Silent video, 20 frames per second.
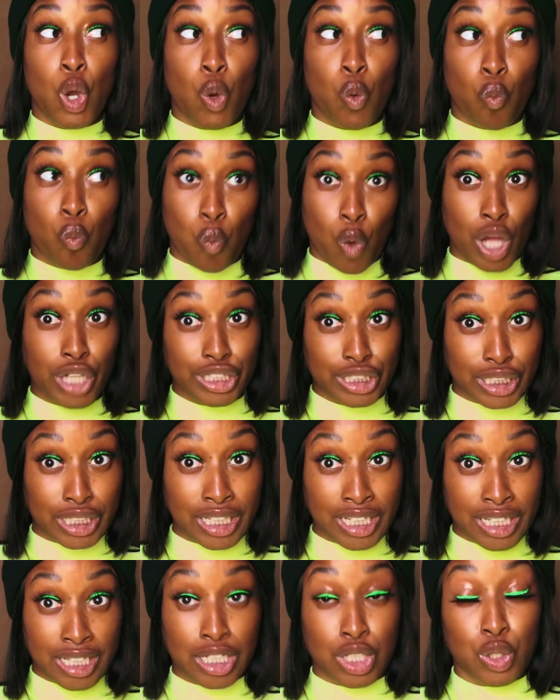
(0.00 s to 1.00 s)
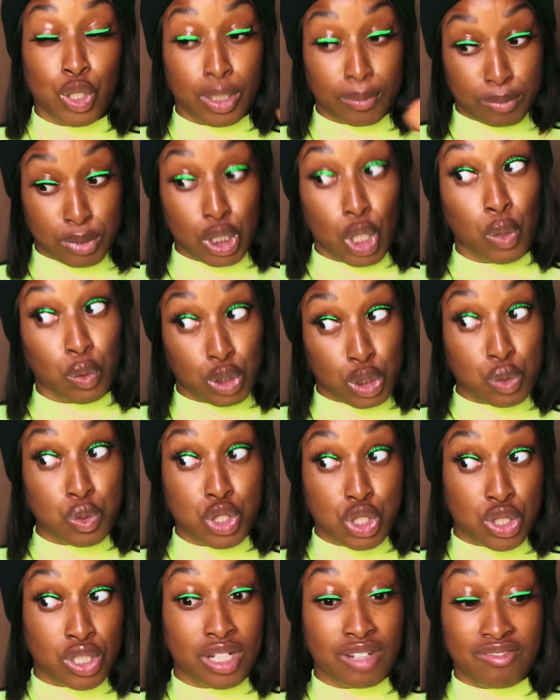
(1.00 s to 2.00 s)
what a crypto you
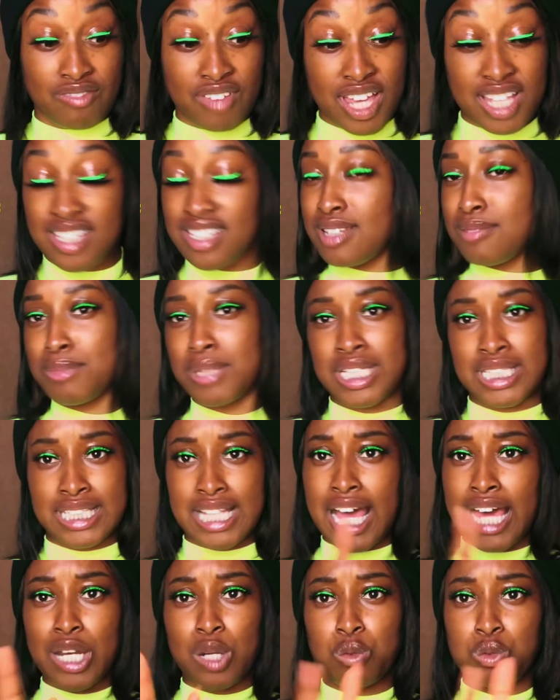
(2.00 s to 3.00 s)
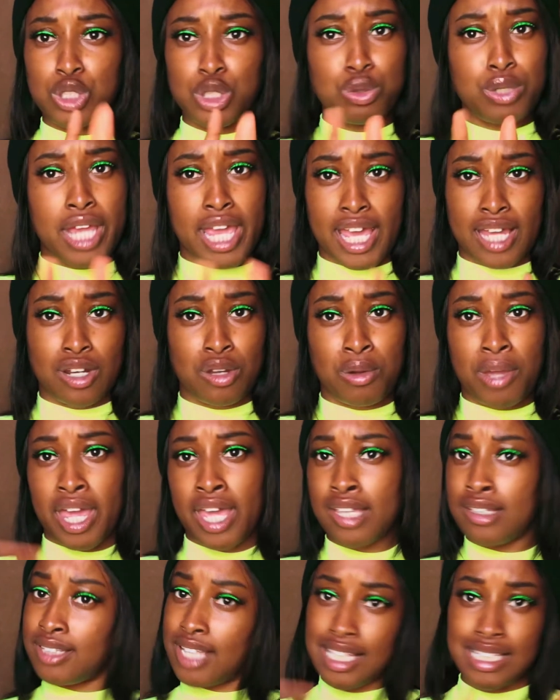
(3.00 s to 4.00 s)
should invest in because I don't do that, okay?
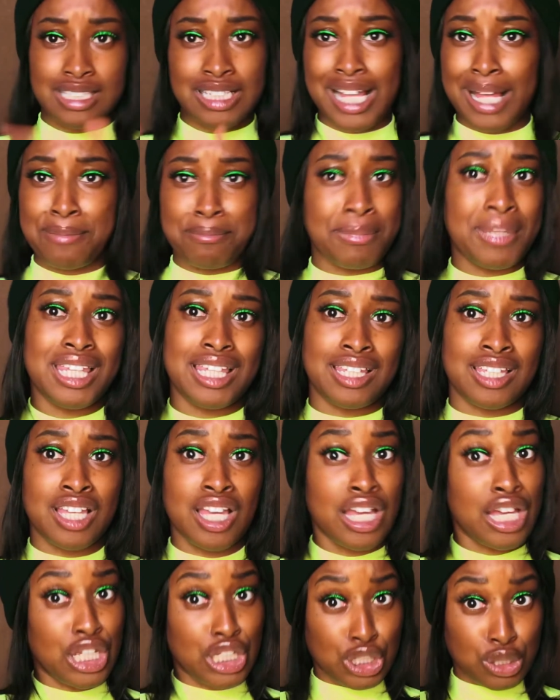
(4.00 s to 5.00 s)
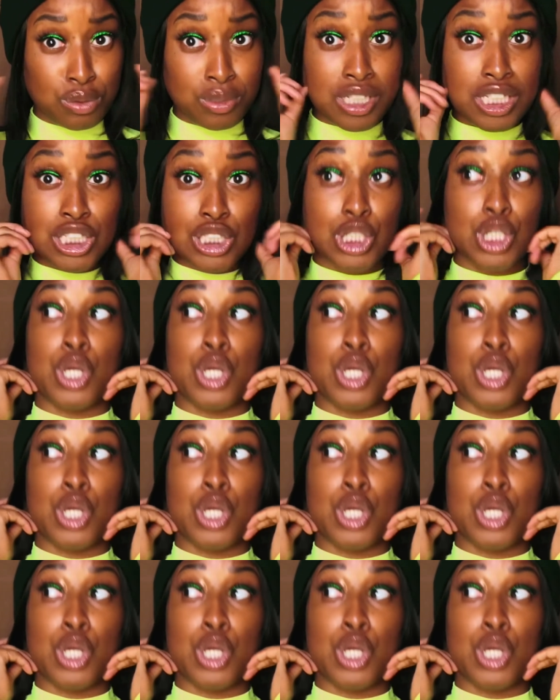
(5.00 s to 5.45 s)
That's not me. You need to